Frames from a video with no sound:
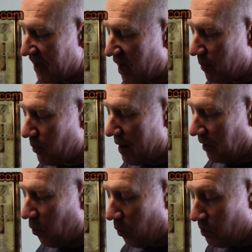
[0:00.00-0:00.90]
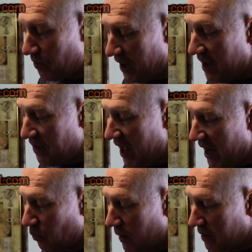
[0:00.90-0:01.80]
they come around a corner and they hit the
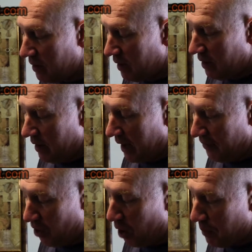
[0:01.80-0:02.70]
headwind and their